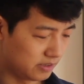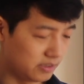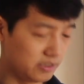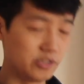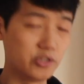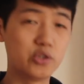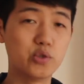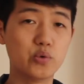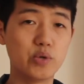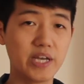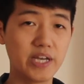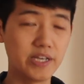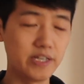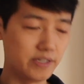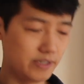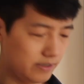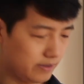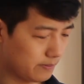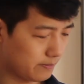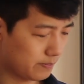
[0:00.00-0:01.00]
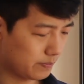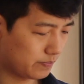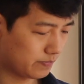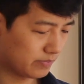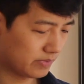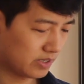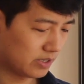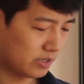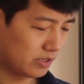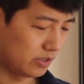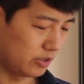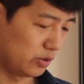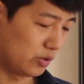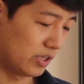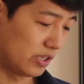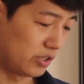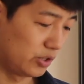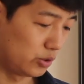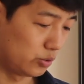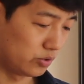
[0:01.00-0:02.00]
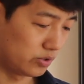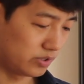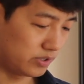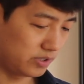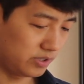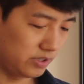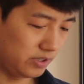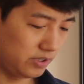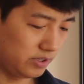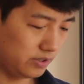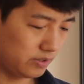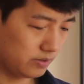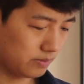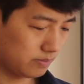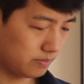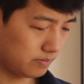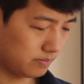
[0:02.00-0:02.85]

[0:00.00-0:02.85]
into A. You can use C